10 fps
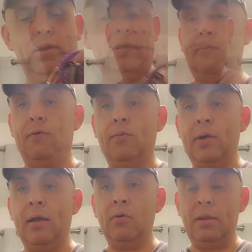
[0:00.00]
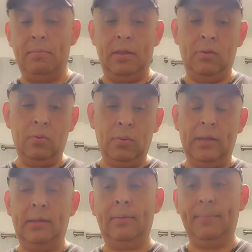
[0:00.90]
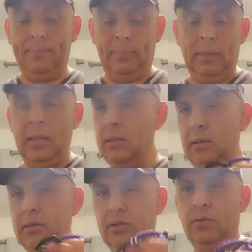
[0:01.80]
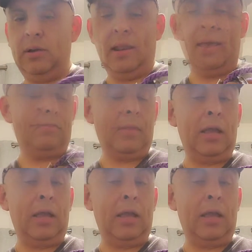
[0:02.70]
but for what I'm gonna be doing, this is good enough.